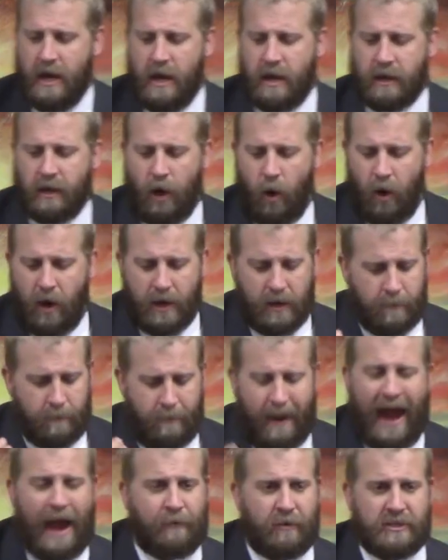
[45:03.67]
You know what?
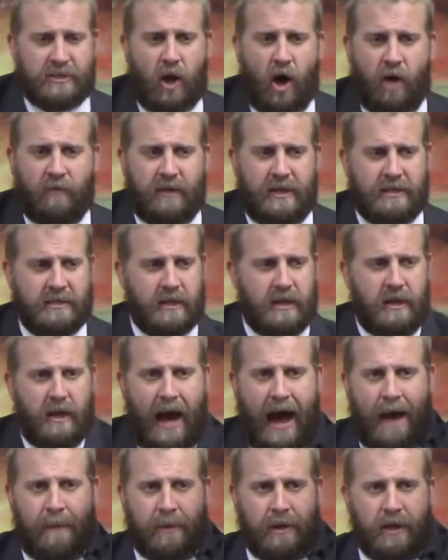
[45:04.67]
My resolve is
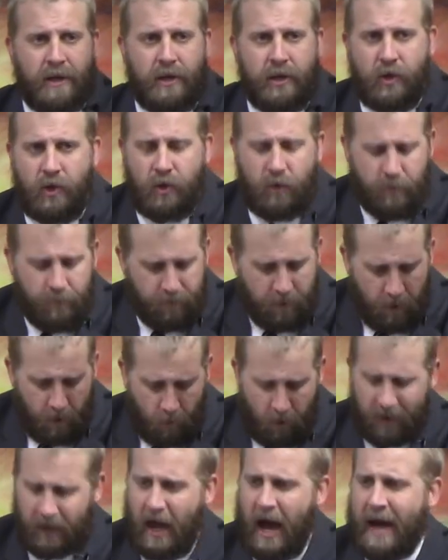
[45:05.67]
I'm going to do
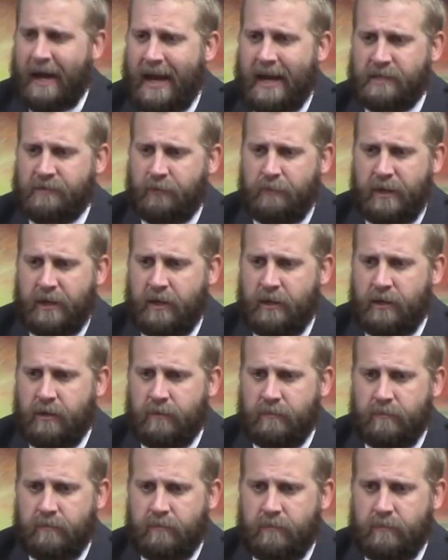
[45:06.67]
what God has for me to do.